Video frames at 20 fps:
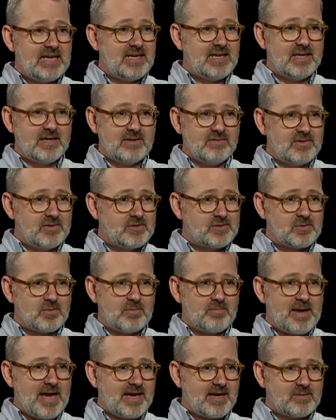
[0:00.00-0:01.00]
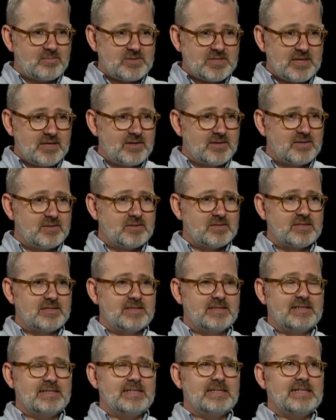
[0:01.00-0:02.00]
interviews with backup wow. singers.
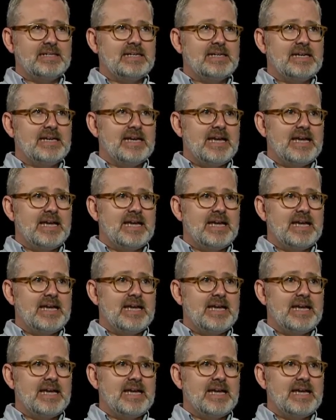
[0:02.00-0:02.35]
Wow.